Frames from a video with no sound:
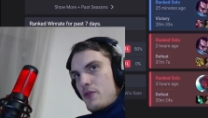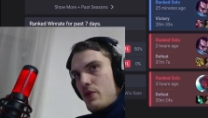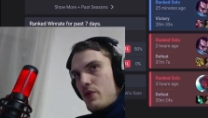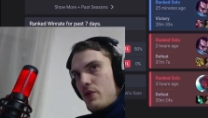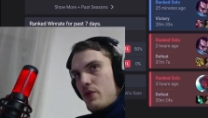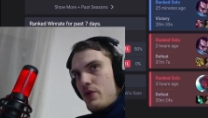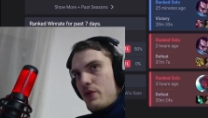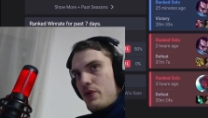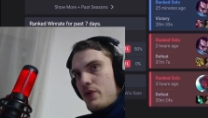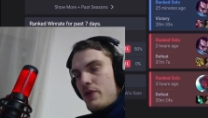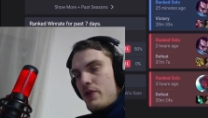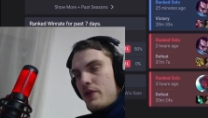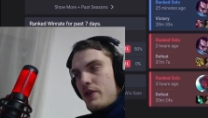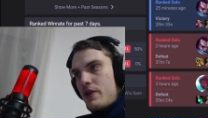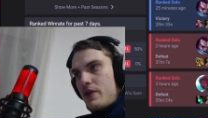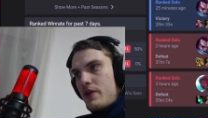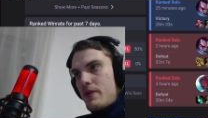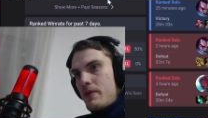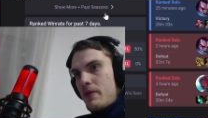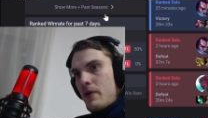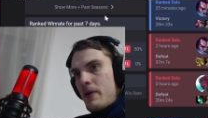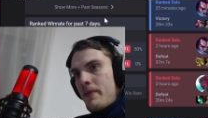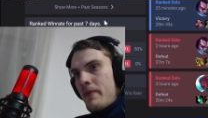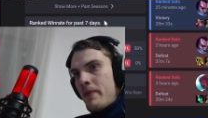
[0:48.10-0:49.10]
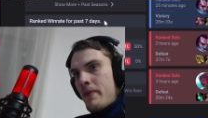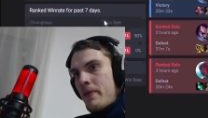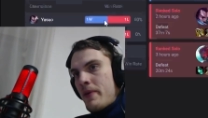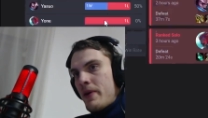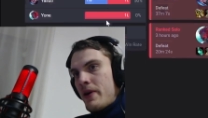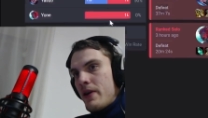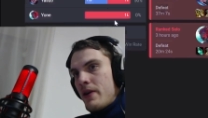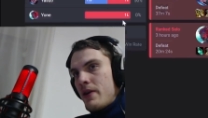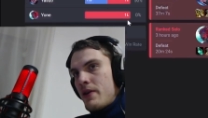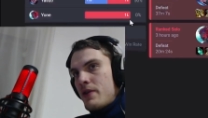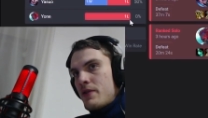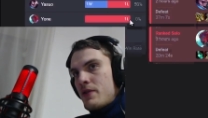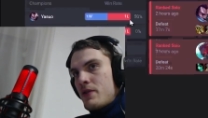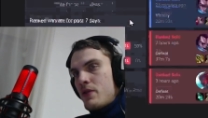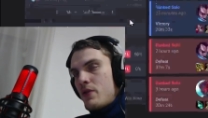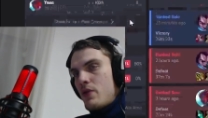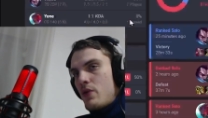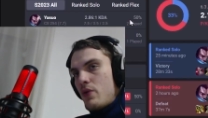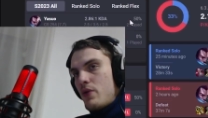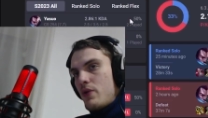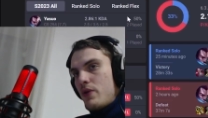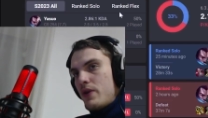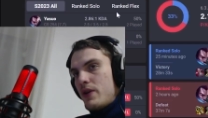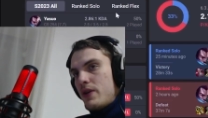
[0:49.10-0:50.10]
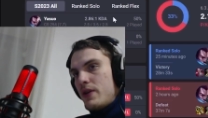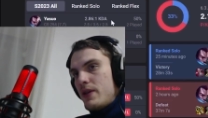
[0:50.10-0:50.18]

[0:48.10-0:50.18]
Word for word: your your uh, MMR. So